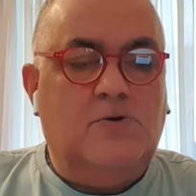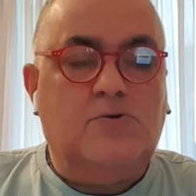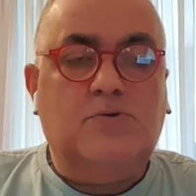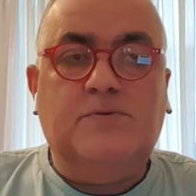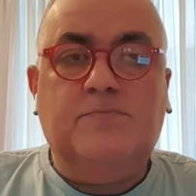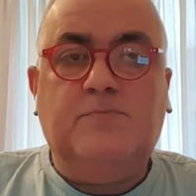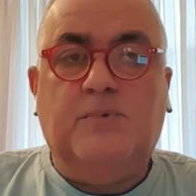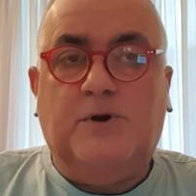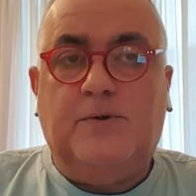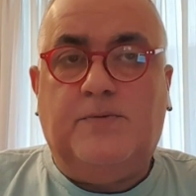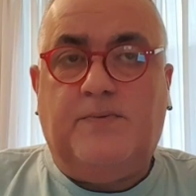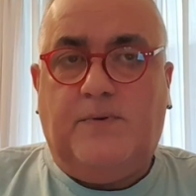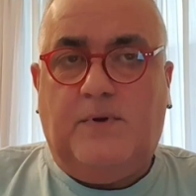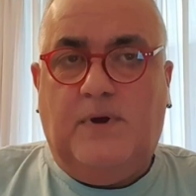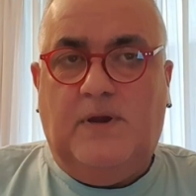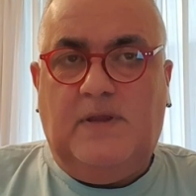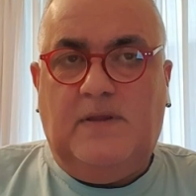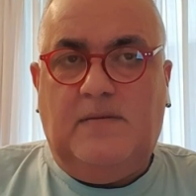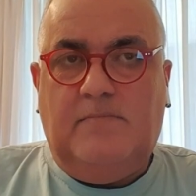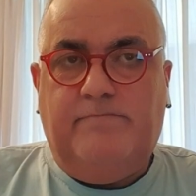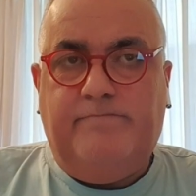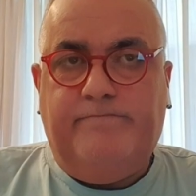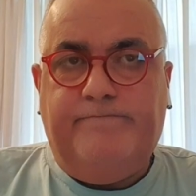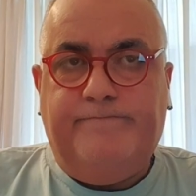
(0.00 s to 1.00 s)
crude birth
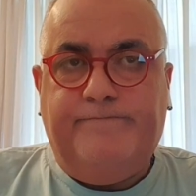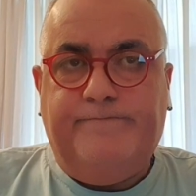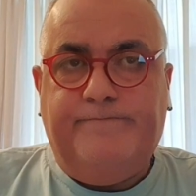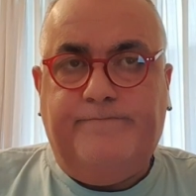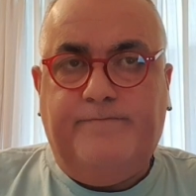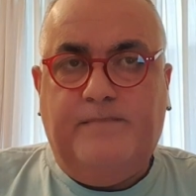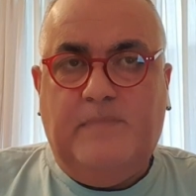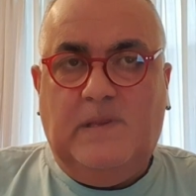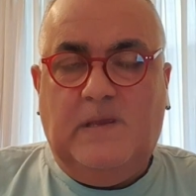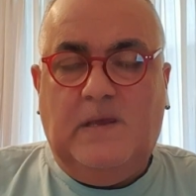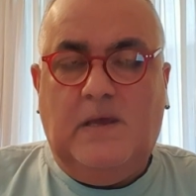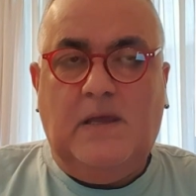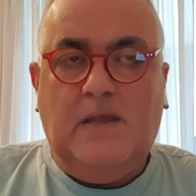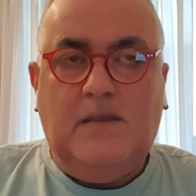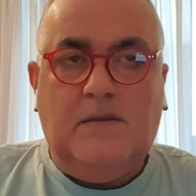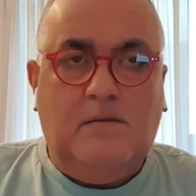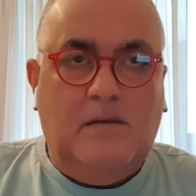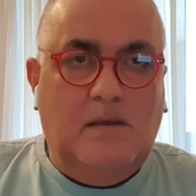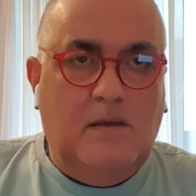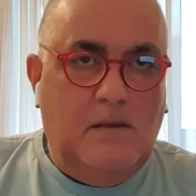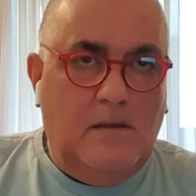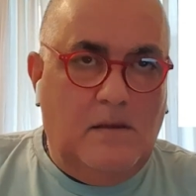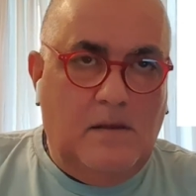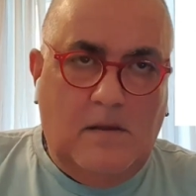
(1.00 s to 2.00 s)
rate, and
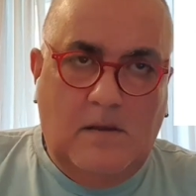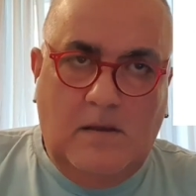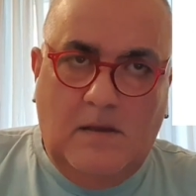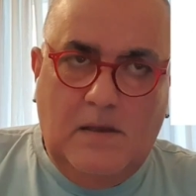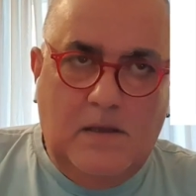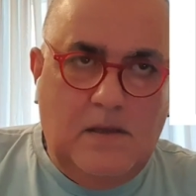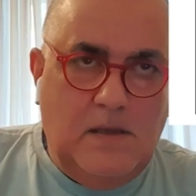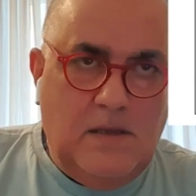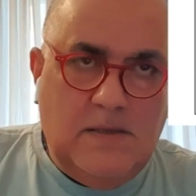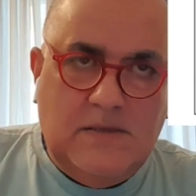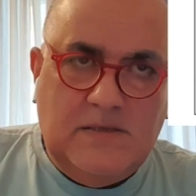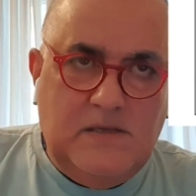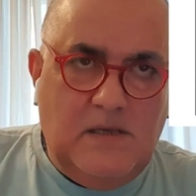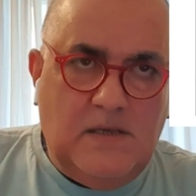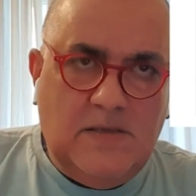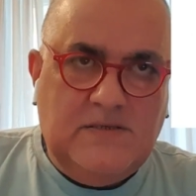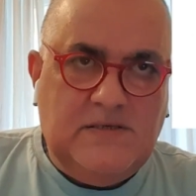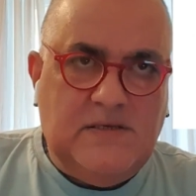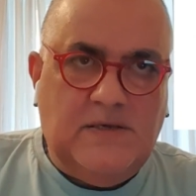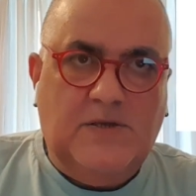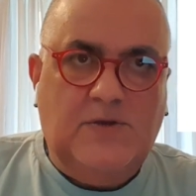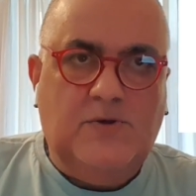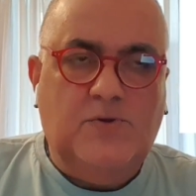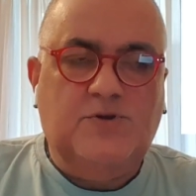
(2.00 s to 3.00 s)

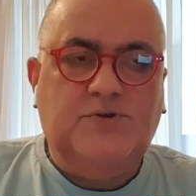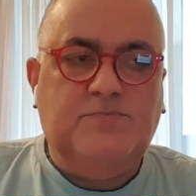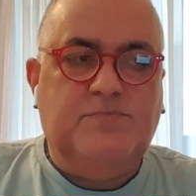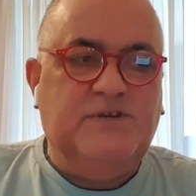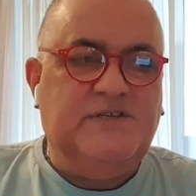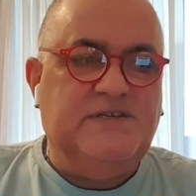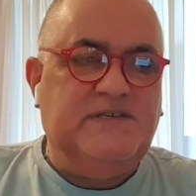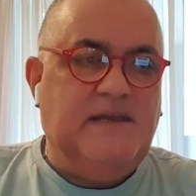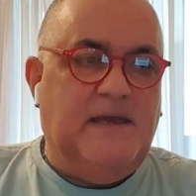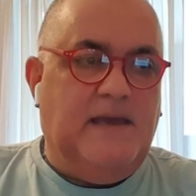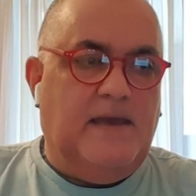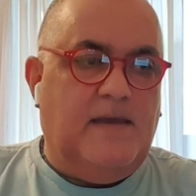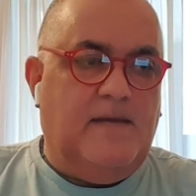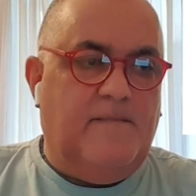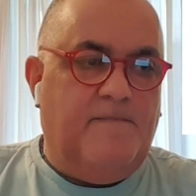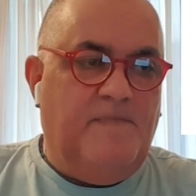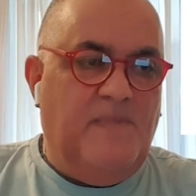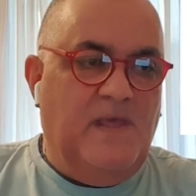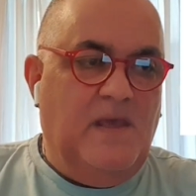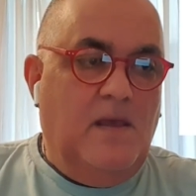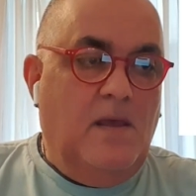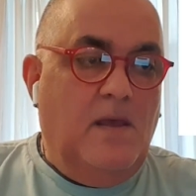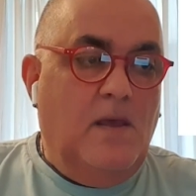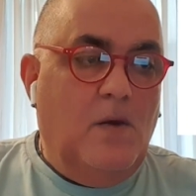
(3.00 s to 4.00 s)
it's a huge mistake.
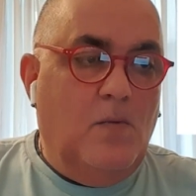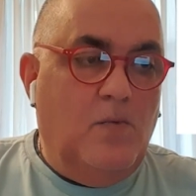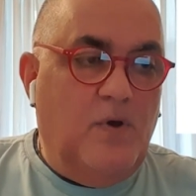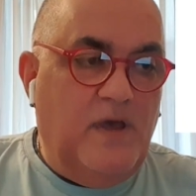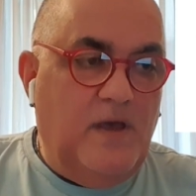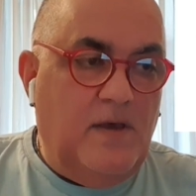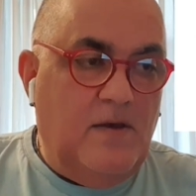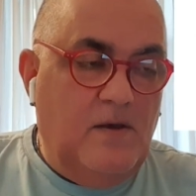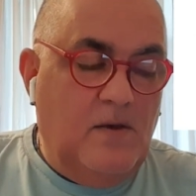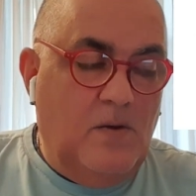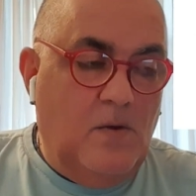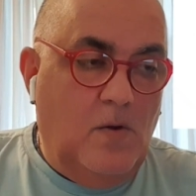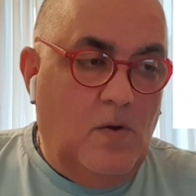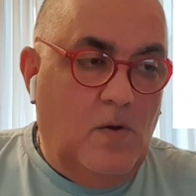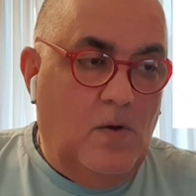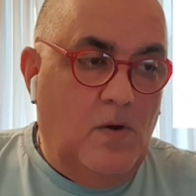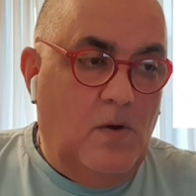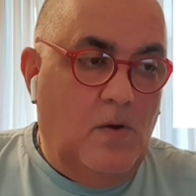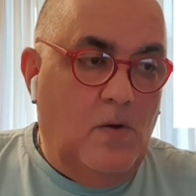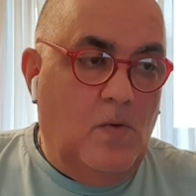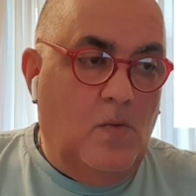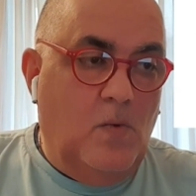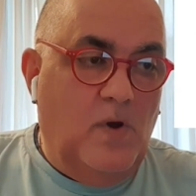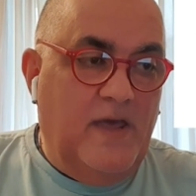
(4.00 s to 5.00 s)

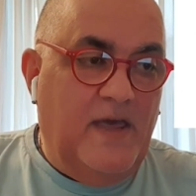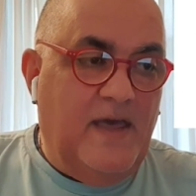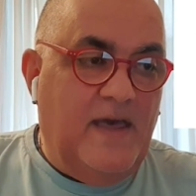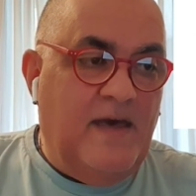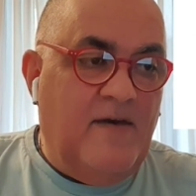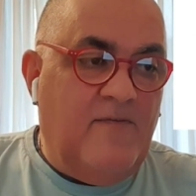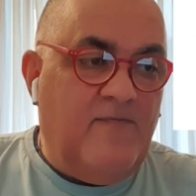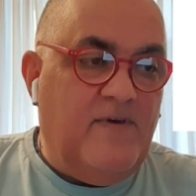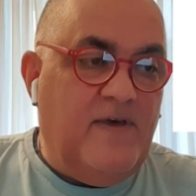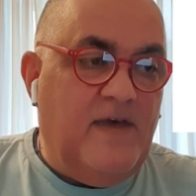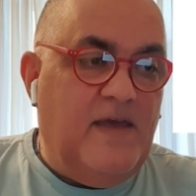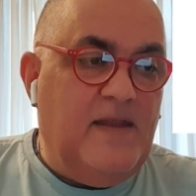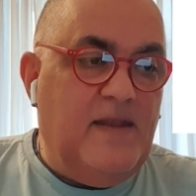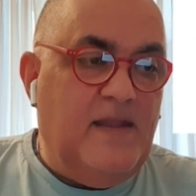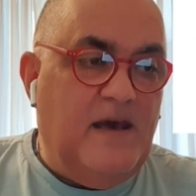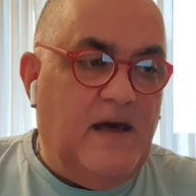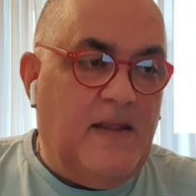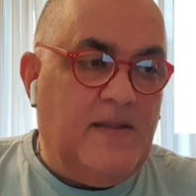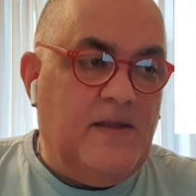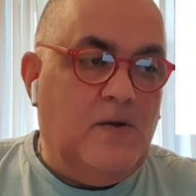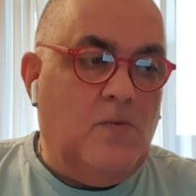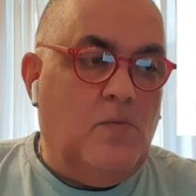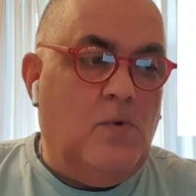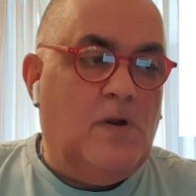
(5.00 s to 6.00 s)
We have
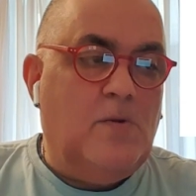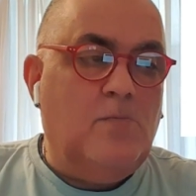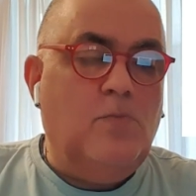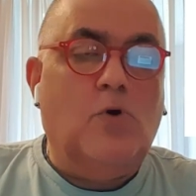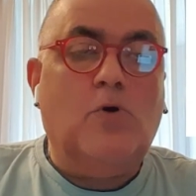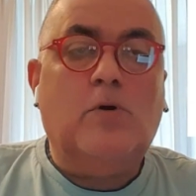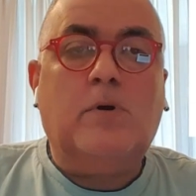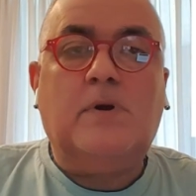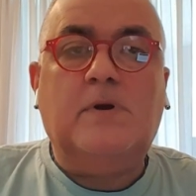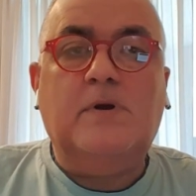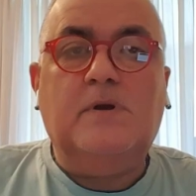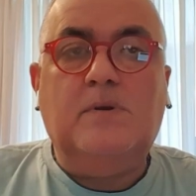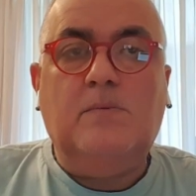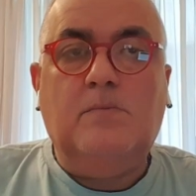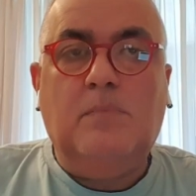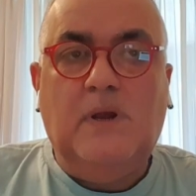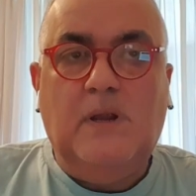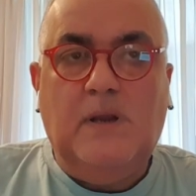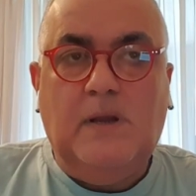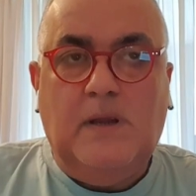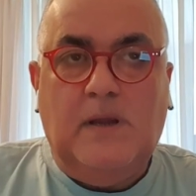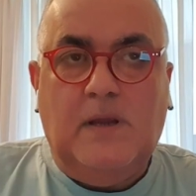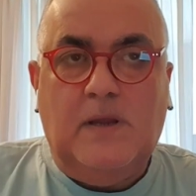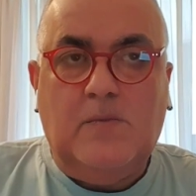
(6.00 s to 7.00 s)
another one more
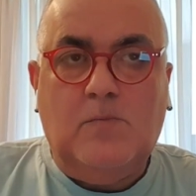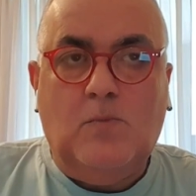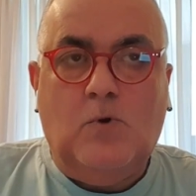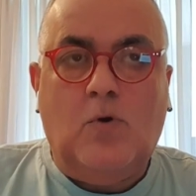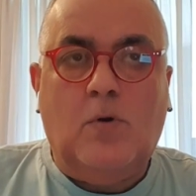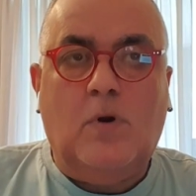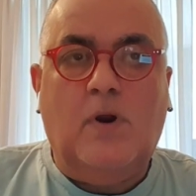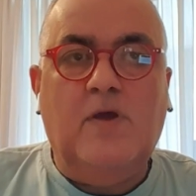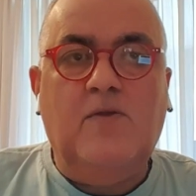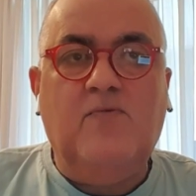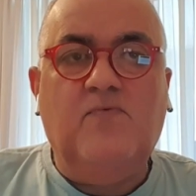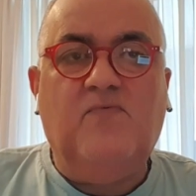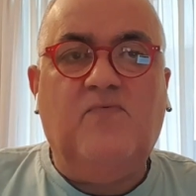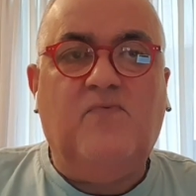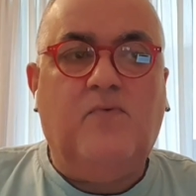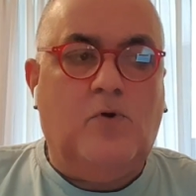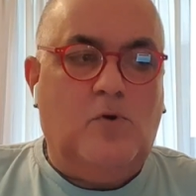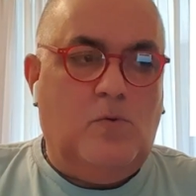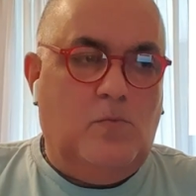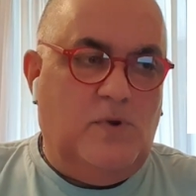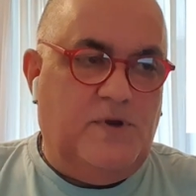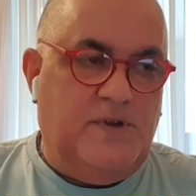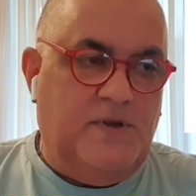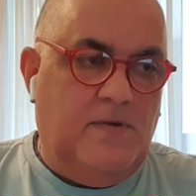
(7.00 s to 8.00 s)
convenient, more
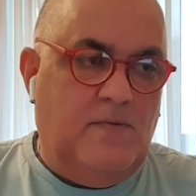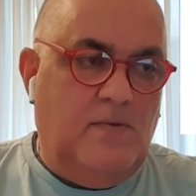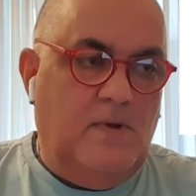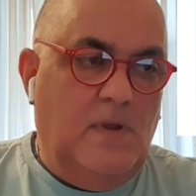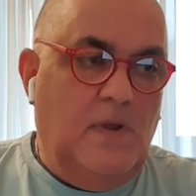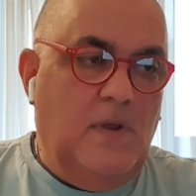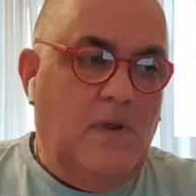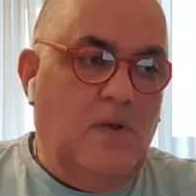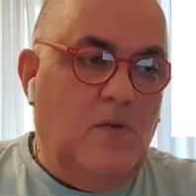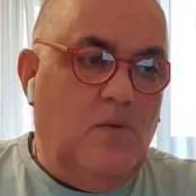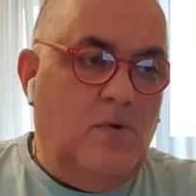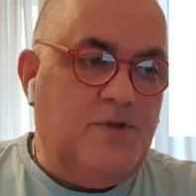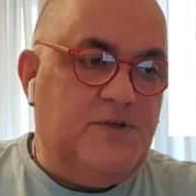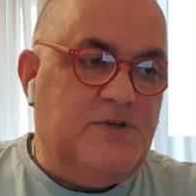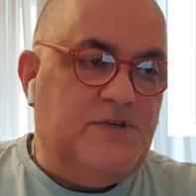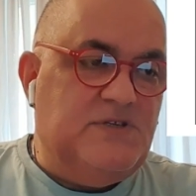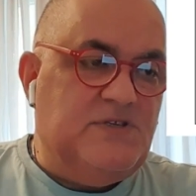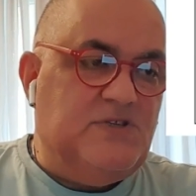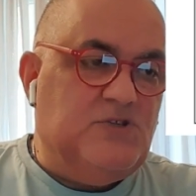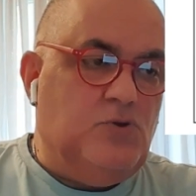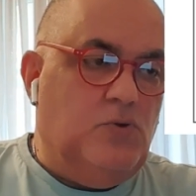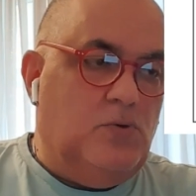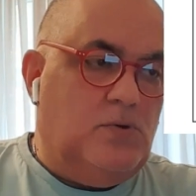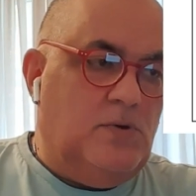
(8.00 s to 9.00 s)
informative, which
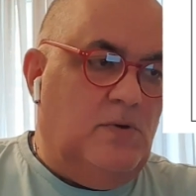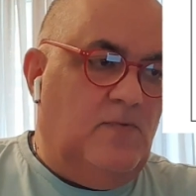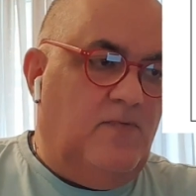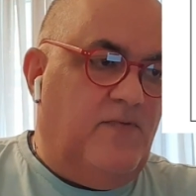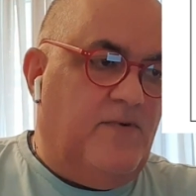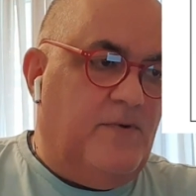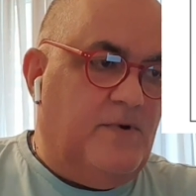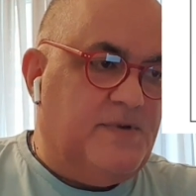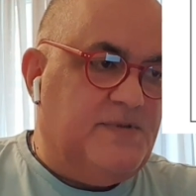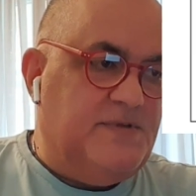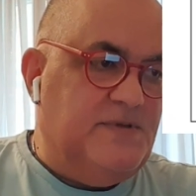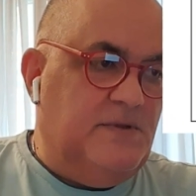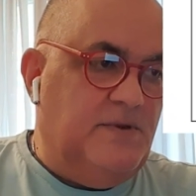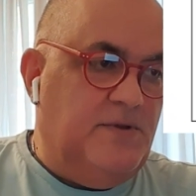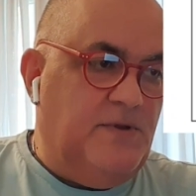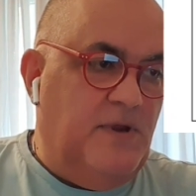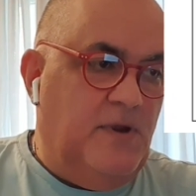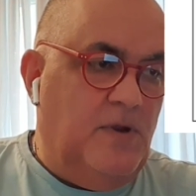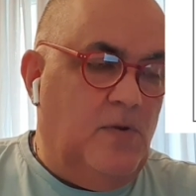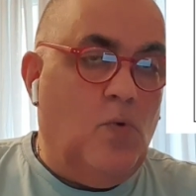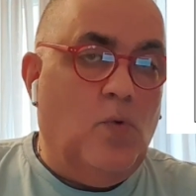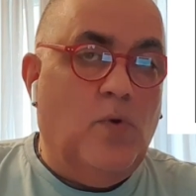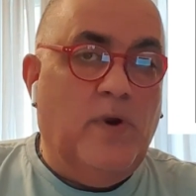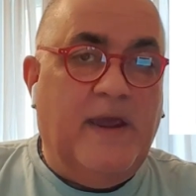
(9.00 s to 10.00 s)
is total
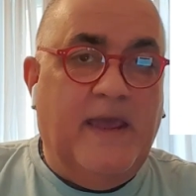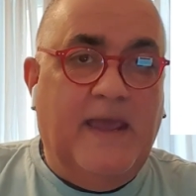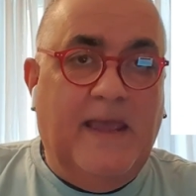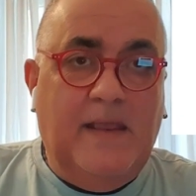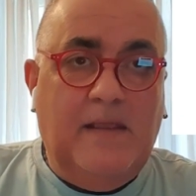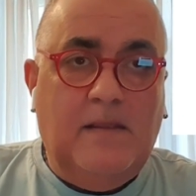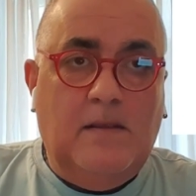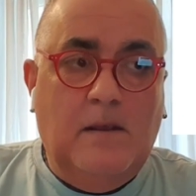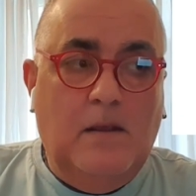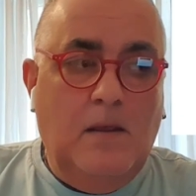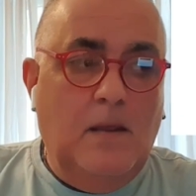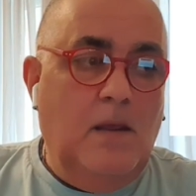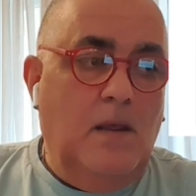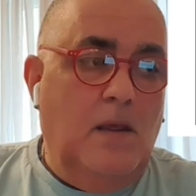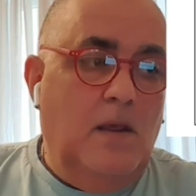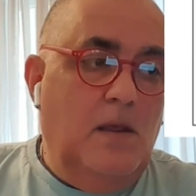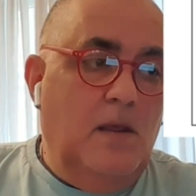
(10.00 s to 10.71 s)
fertility rate.